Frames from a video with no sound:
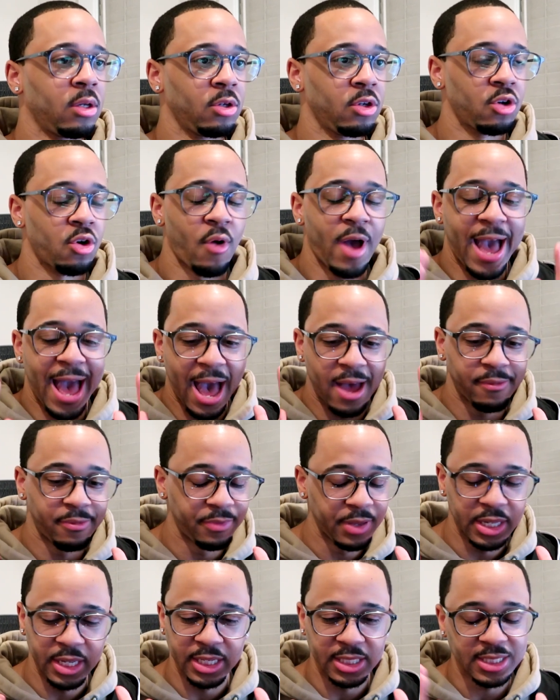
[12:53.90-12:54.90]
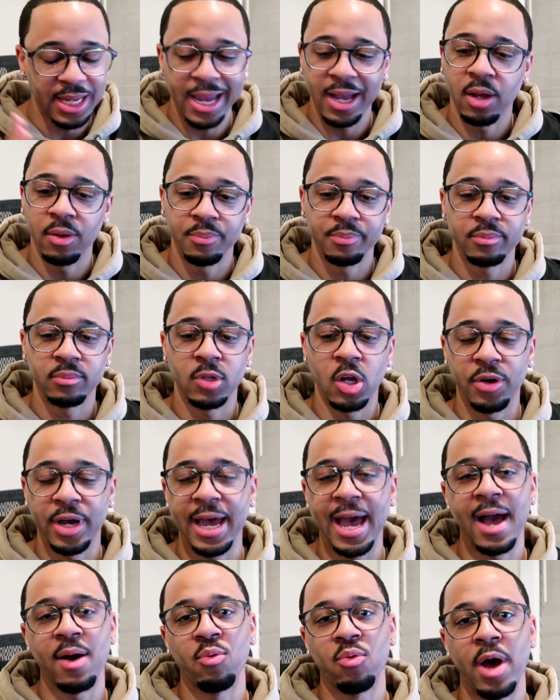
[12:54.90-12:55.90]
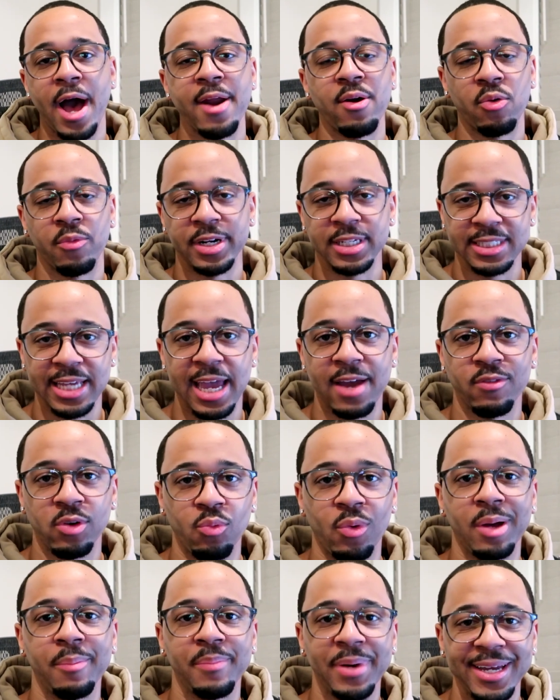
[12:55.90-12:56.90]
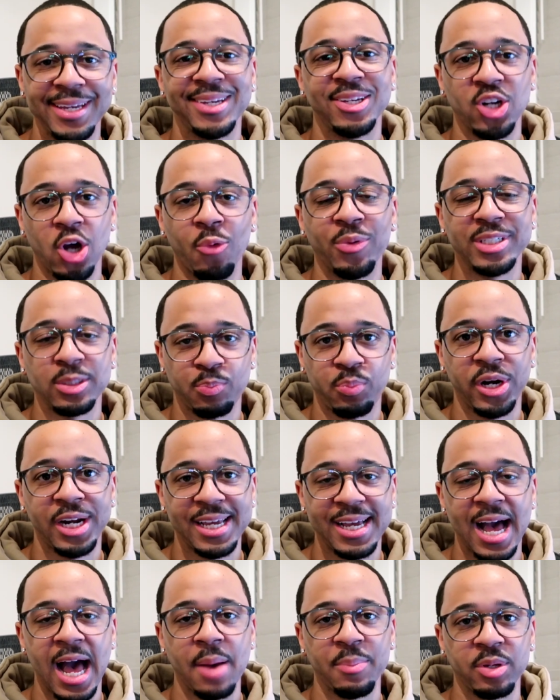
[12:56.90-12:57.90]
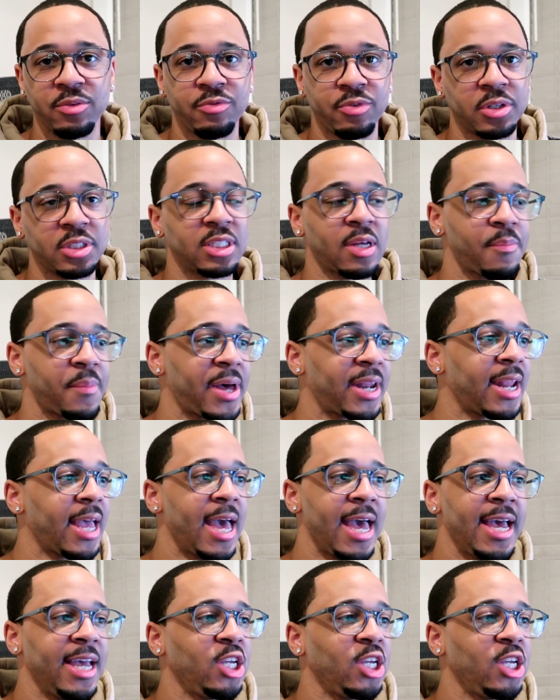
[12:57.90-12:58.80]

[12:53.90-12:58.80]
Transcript: you know, had feelings like, okay, I don't want to say everyone, but, you know, it's pretty common for someone,